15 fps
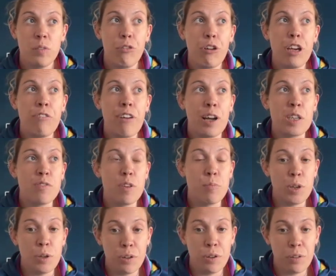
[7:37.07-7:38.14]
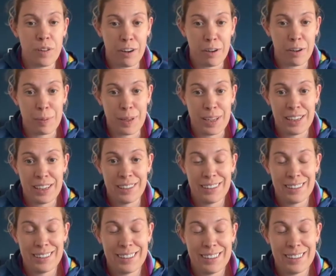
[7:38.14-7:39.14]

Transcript: 3 rounds of immunotherapy.